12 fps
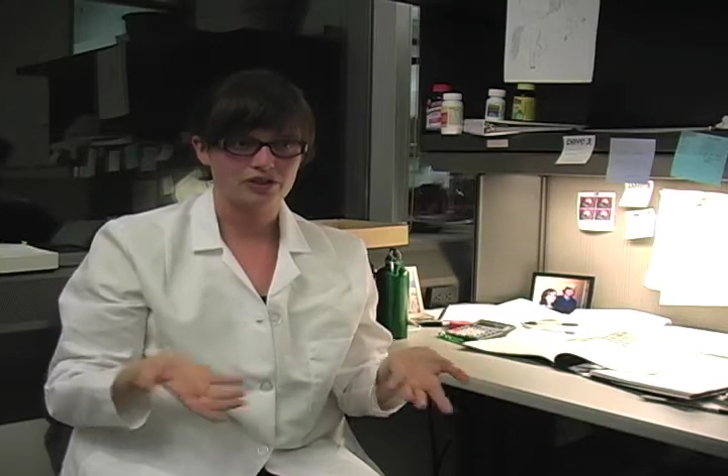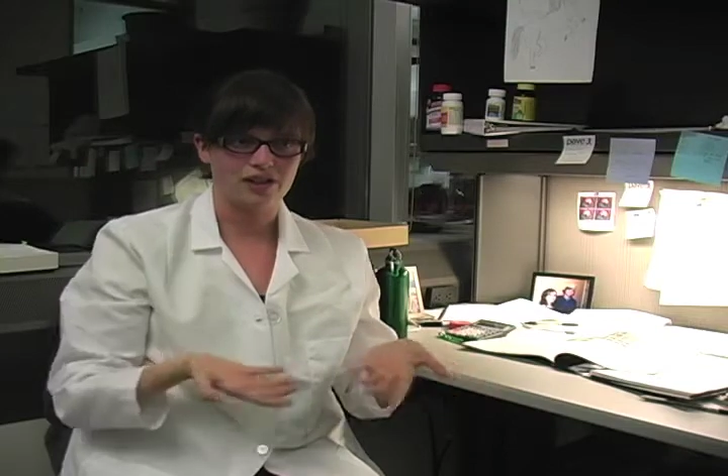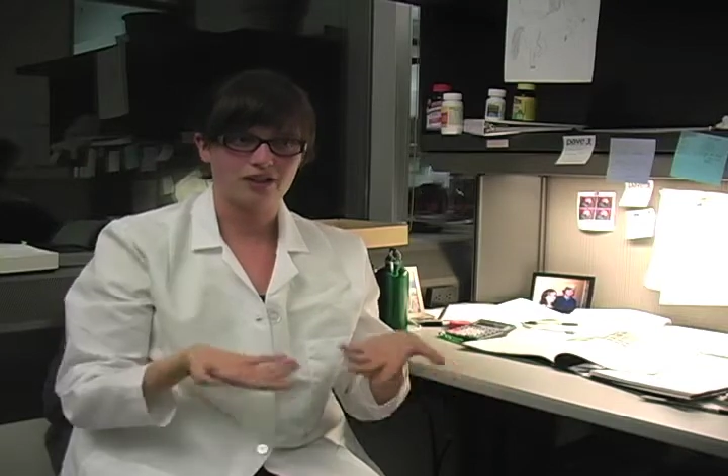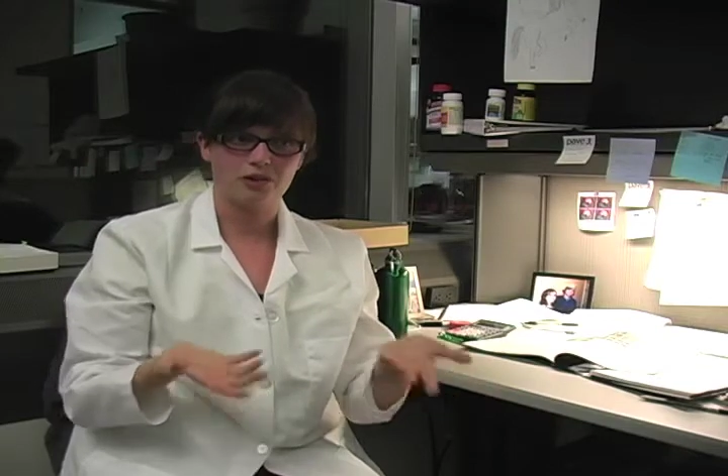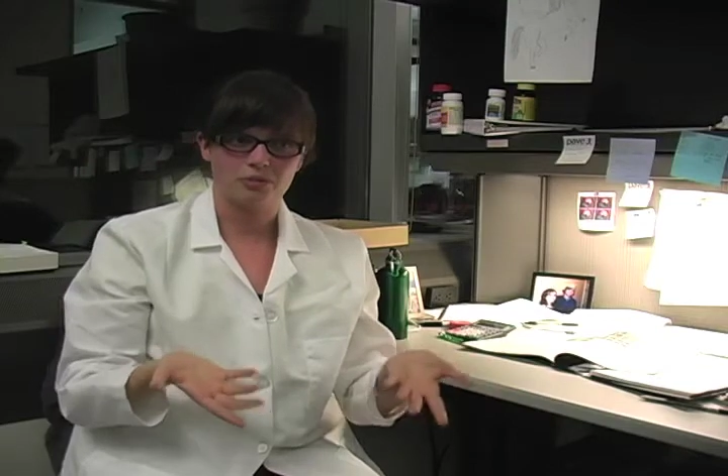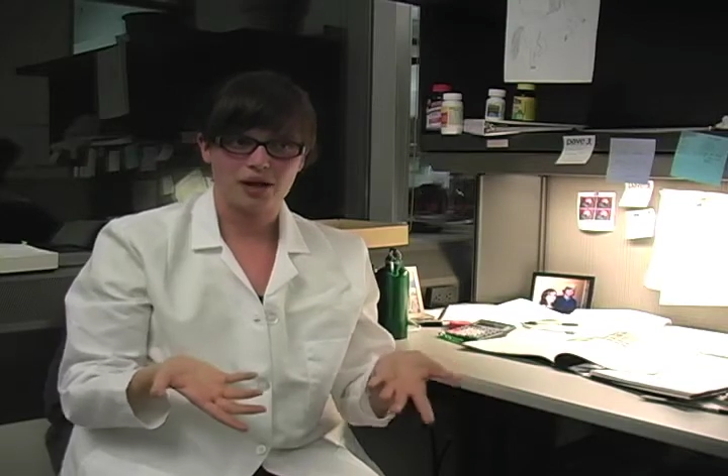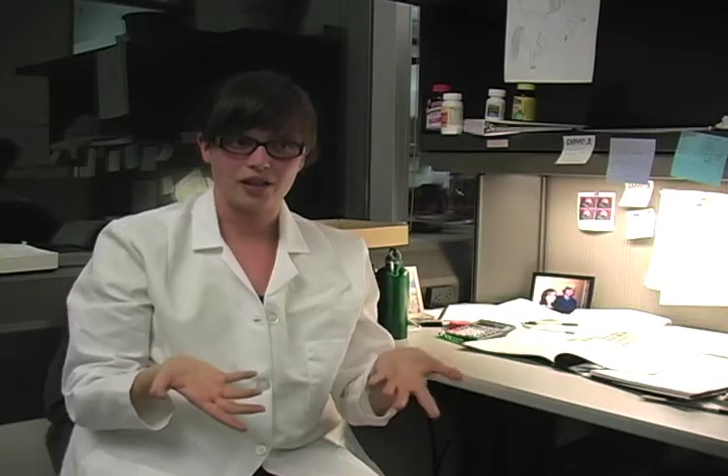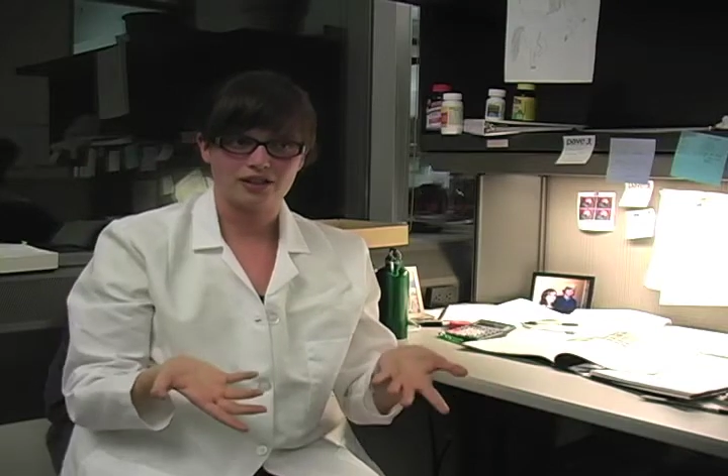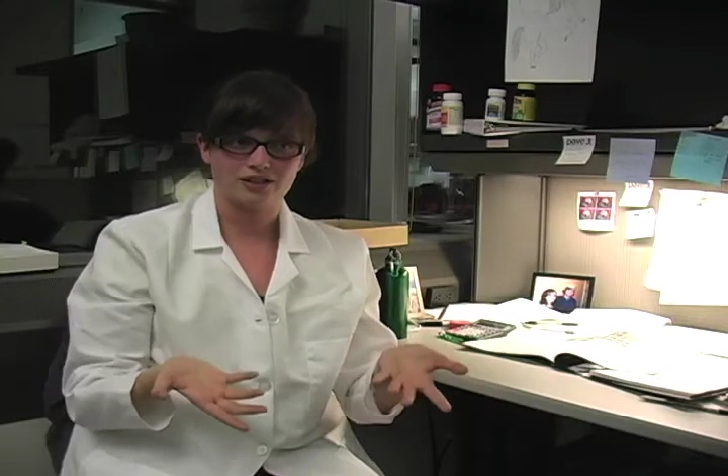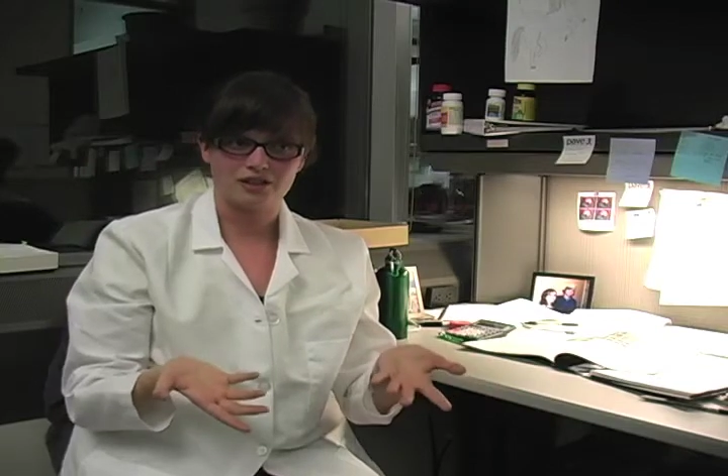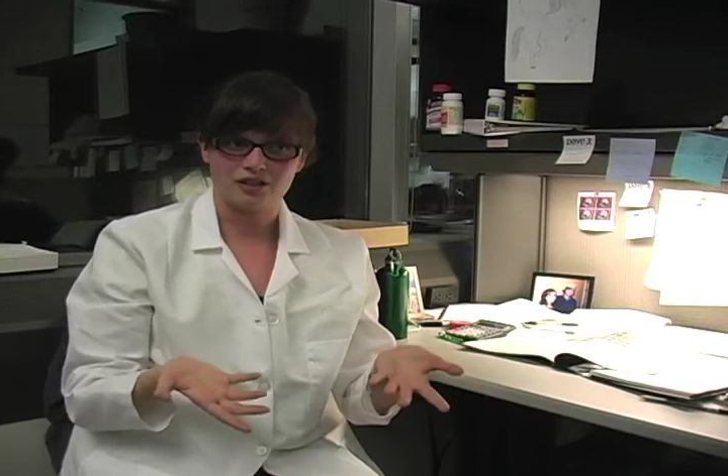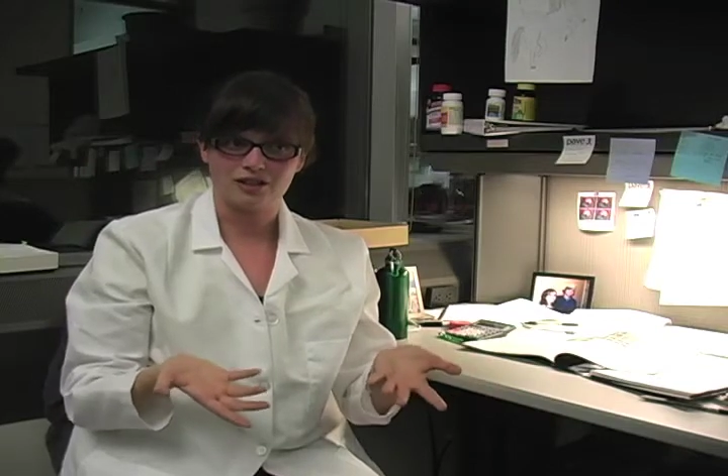that your body
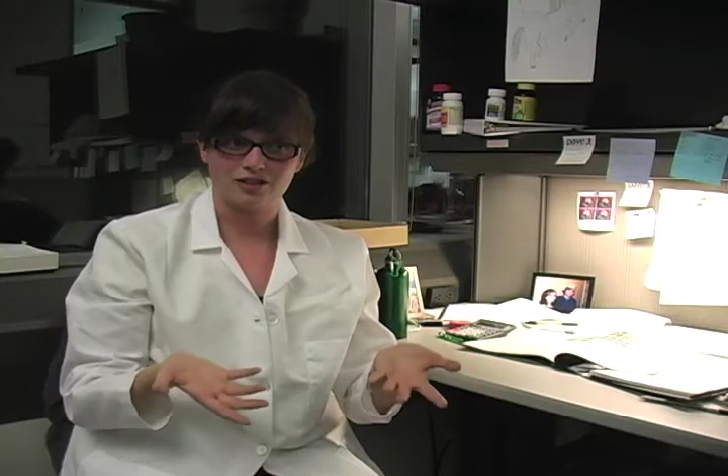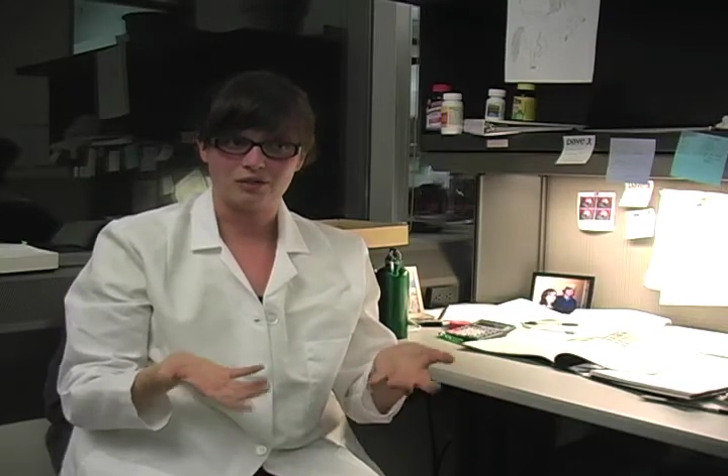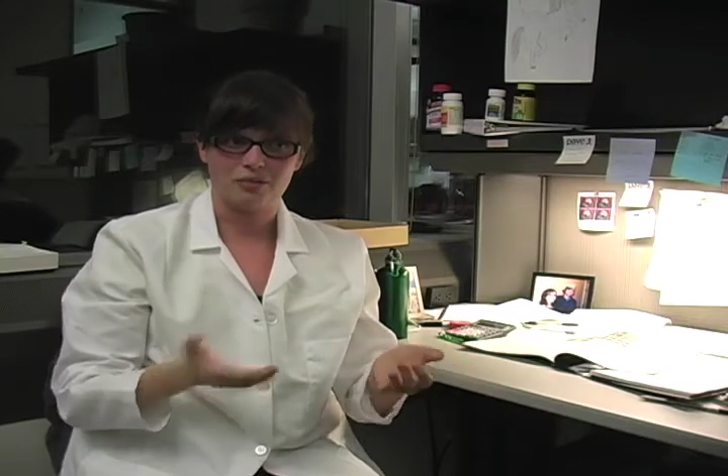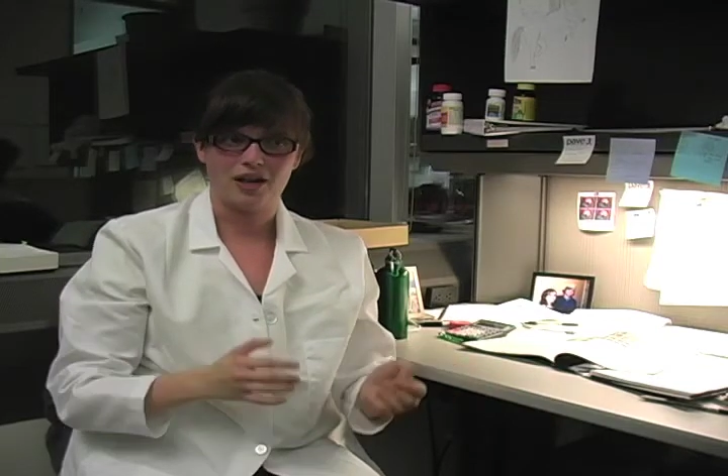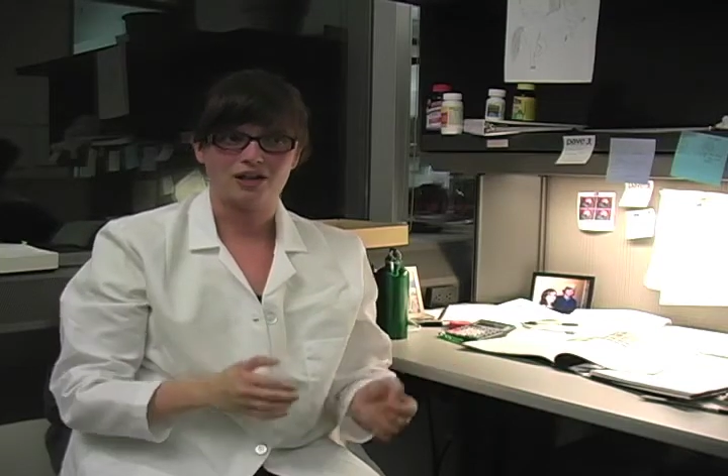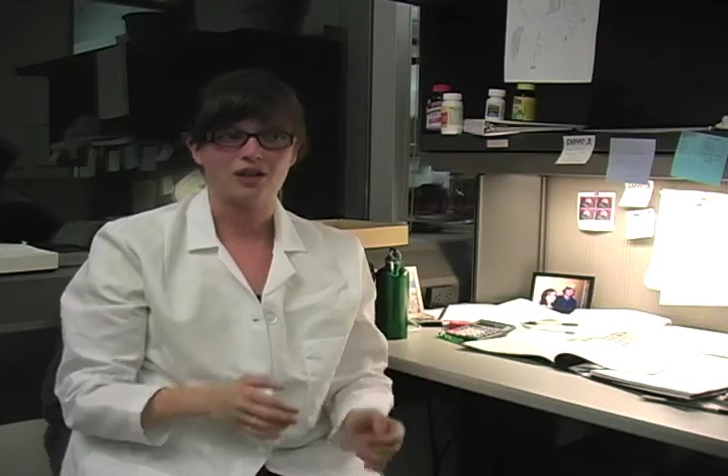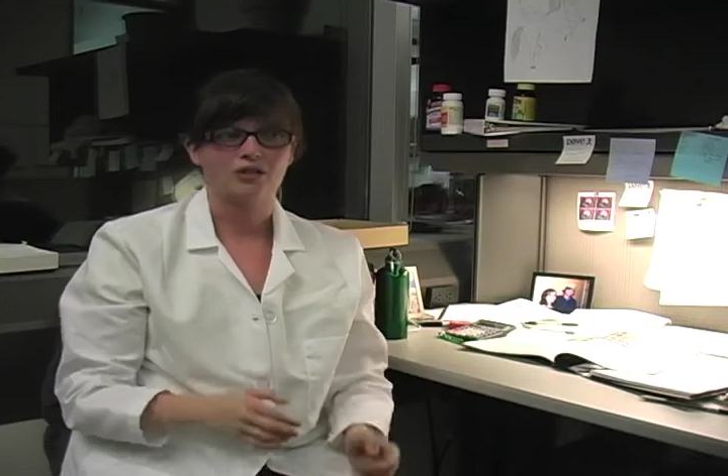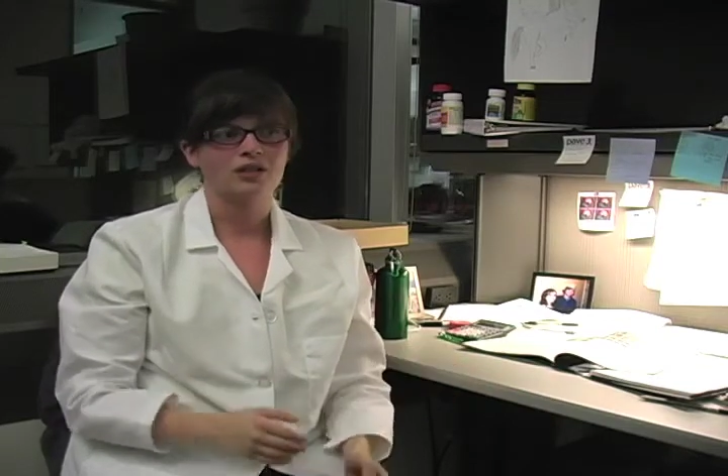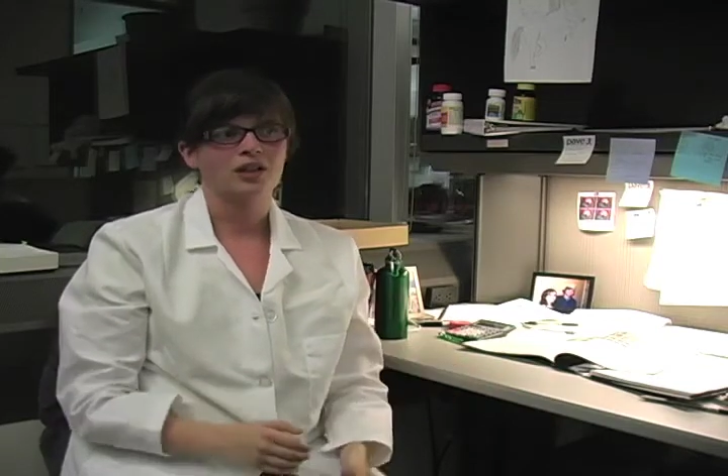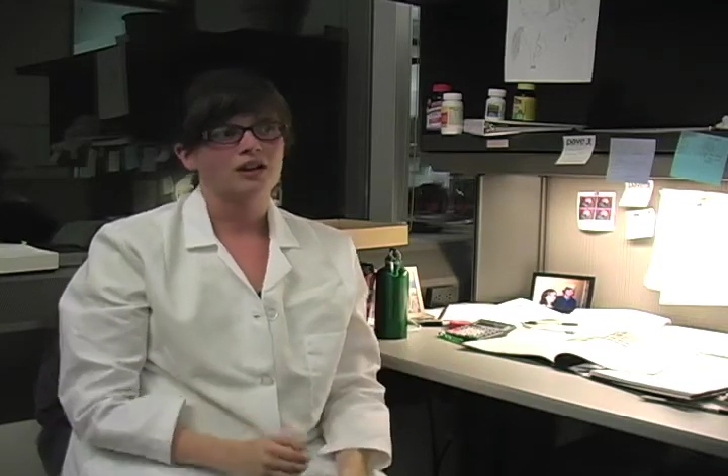is currently made of.